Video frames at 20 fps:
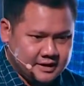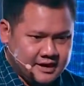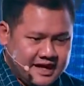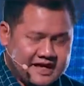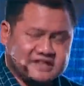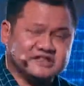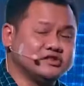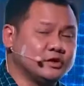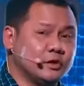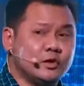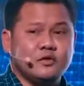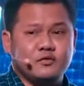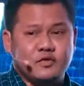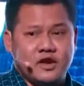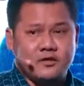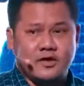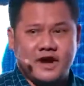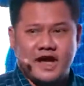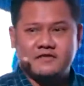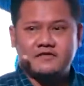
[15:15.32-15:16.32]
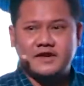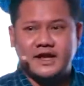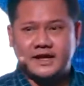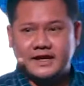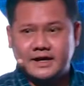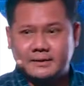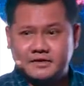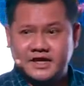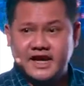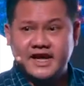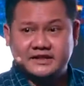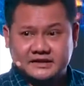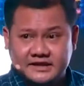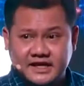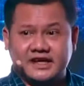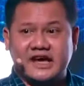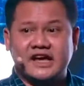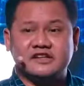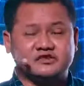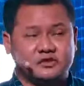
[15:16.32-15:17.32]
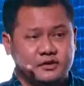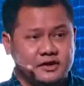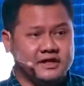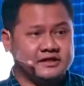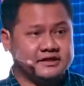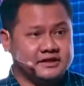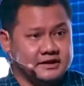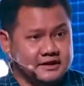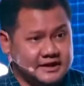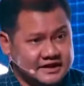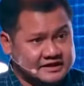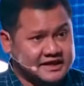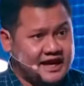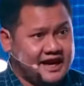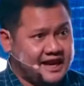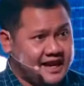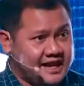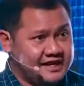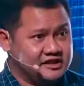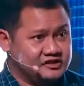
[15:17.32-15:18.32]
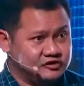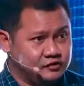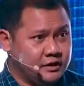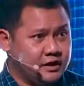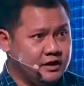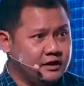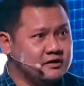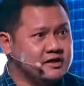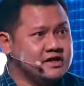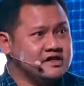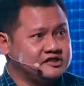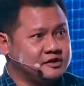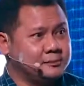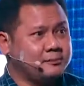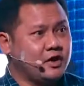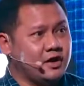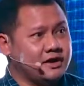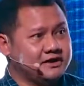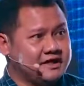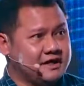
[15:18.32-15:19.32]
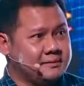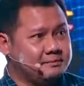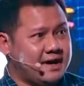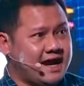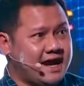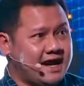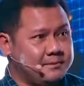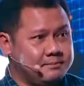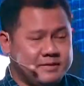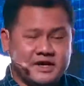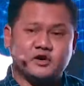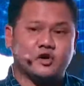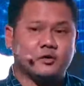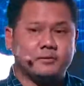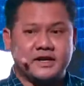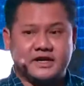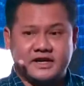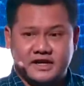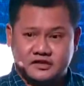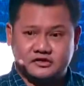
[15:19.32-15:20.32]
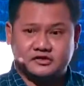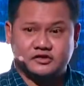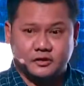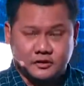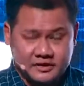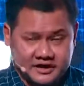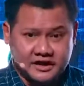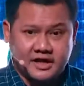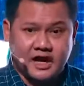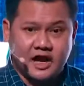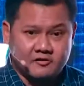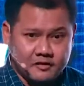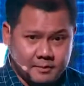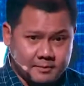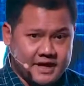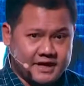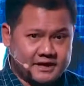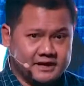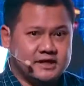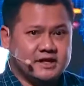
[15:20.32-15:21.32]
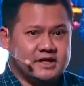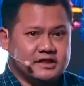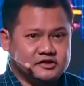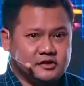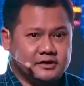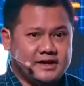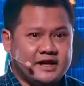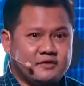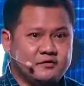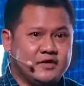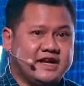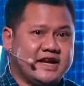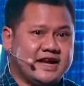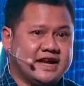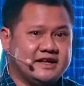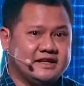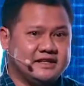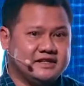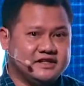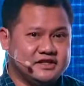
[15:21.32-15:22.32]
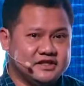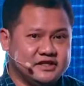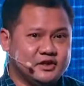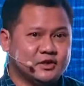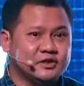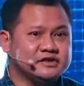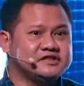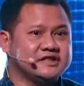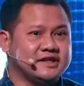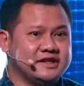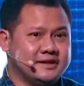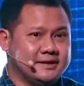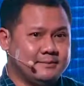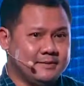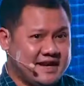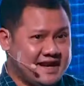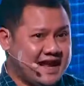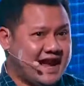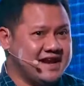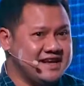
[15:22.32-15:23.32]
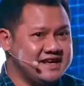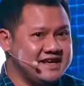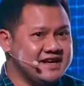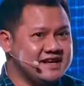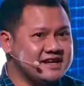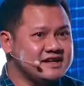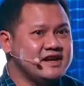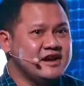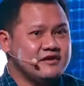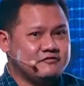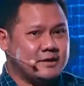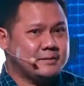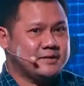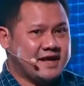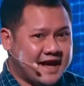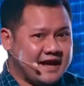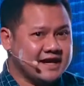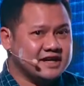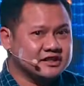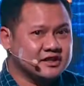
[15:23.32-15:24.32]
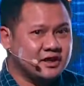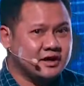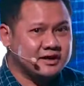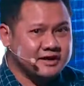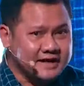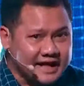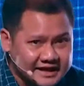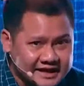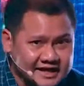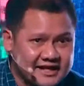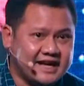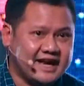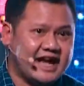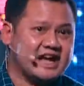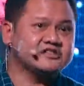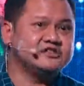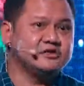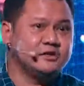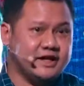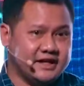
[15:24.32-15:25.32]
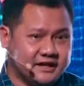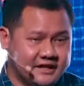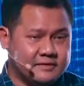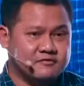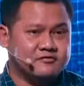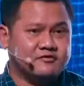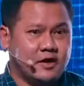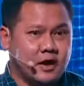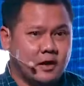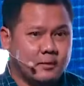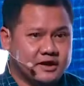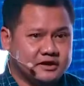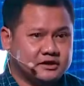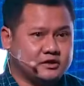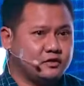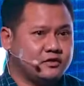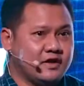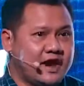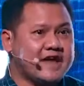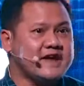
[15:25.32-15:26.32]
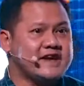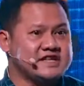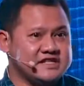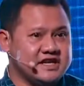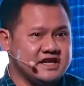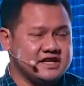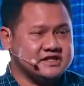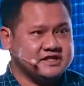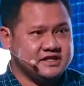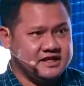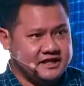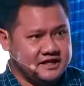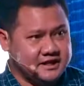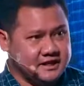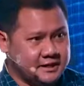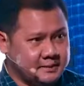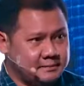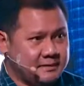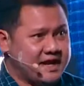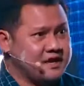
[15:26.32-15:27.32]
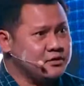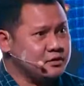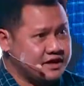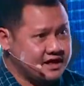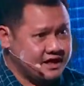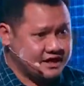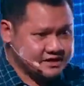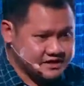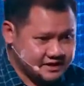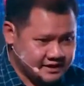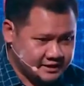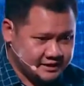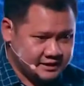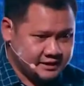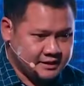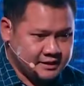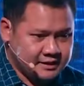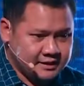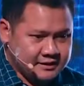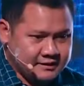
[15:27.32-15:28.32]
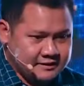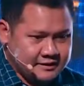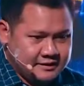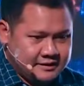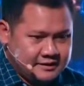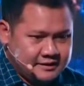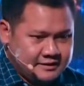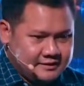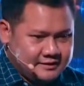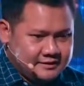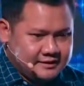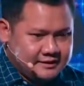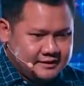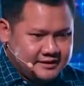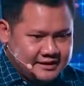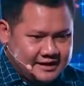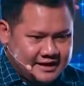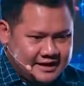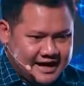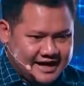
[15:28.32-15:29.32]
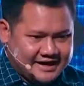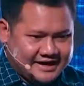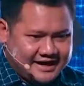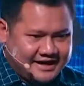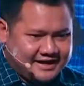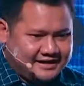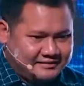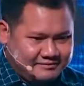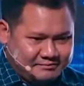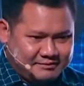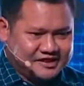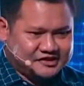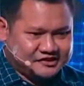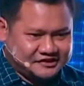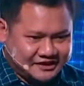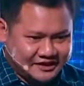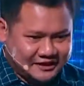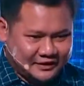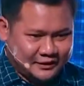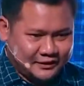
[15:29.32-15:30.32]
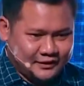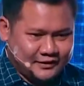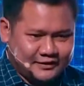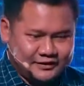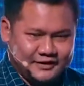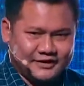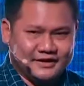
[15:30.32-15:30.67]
And soon we will have like the EdTech Accelerator in Thailand as well, supported by big corporate and also the government, so that we can use an idea from the hackathon and then like accelerate them forward to drive a change in education. Again, but still,